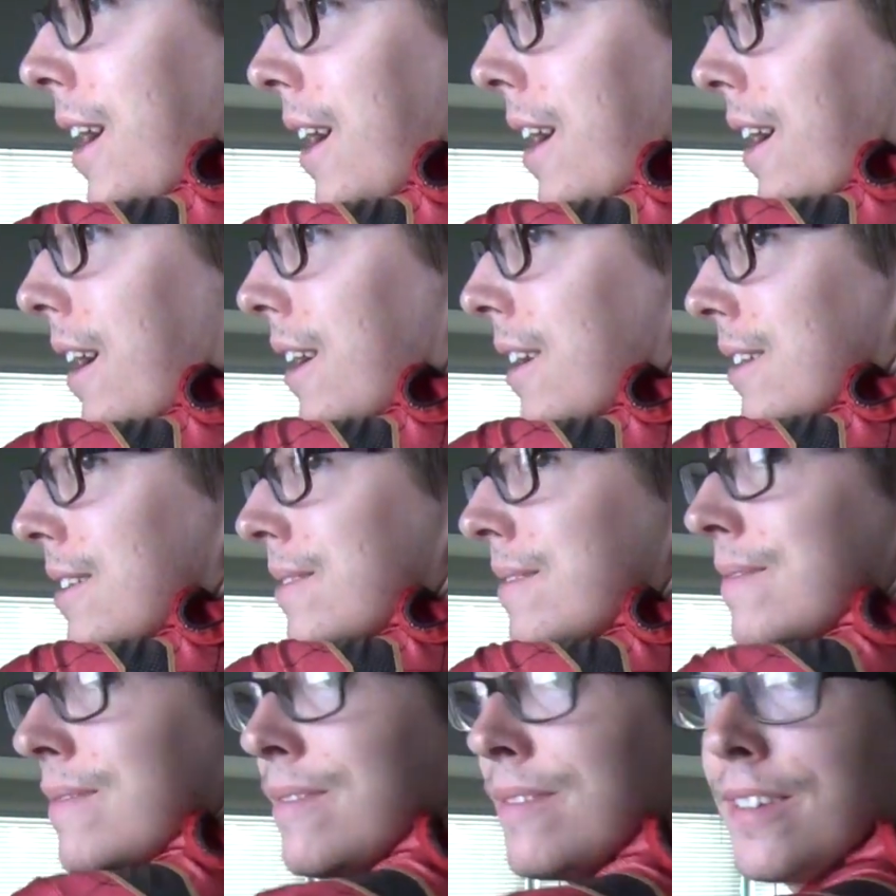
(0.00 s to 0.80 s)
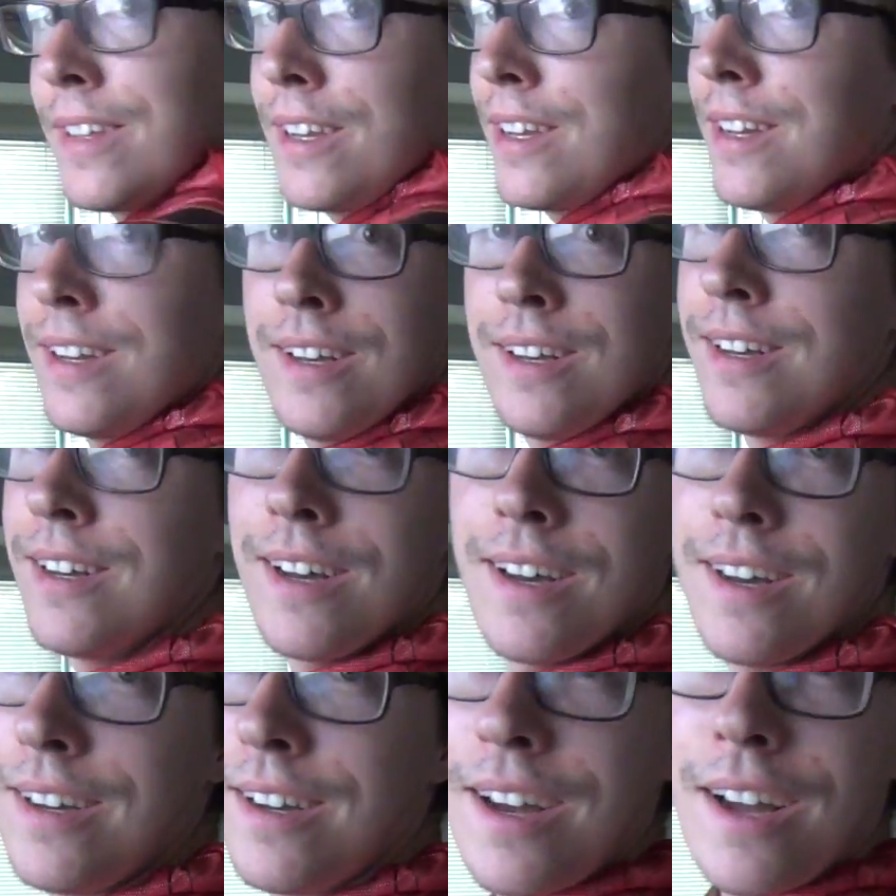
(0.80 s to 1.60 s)
I
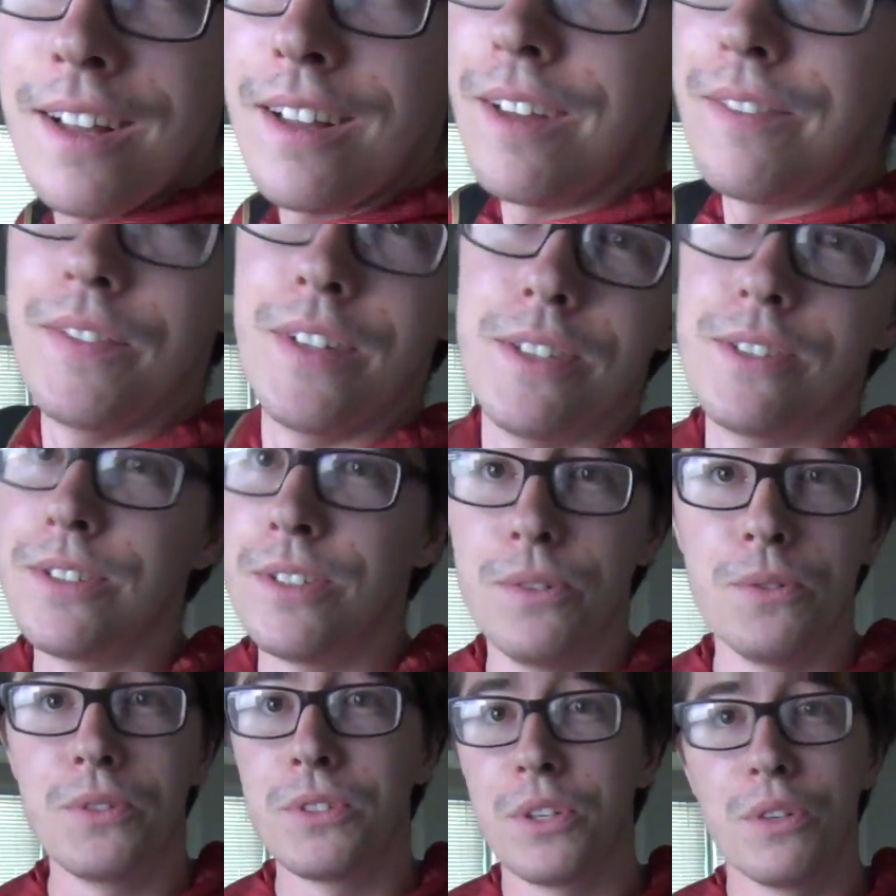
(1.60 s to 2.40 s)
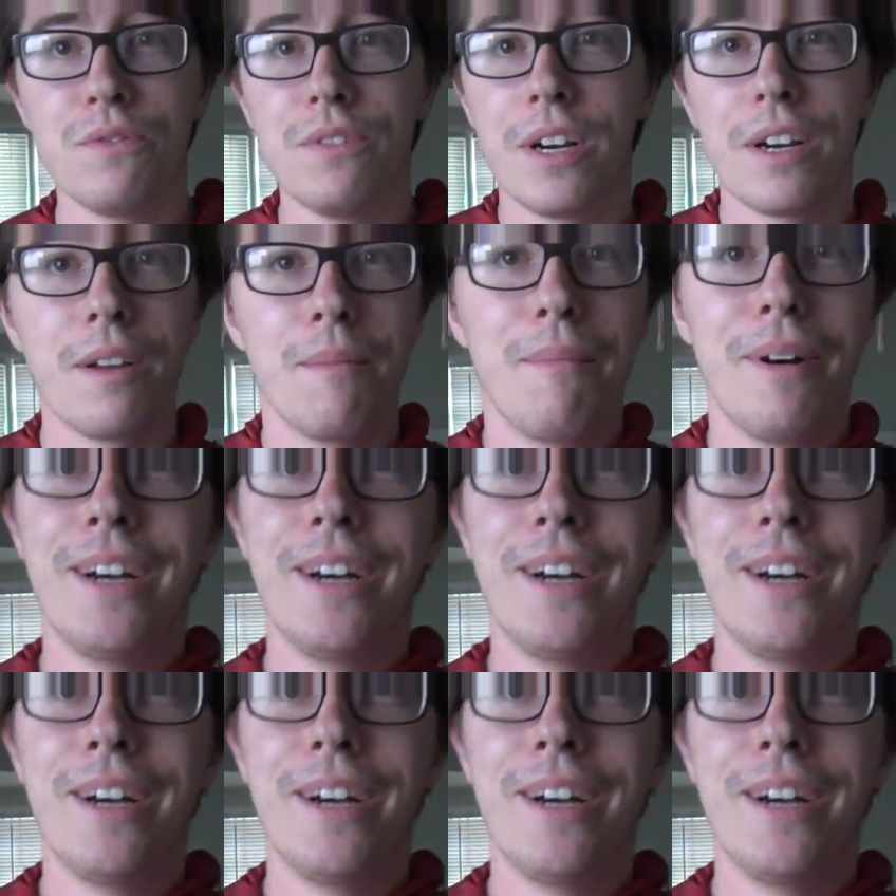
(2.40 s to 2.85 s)
love this suit so fucking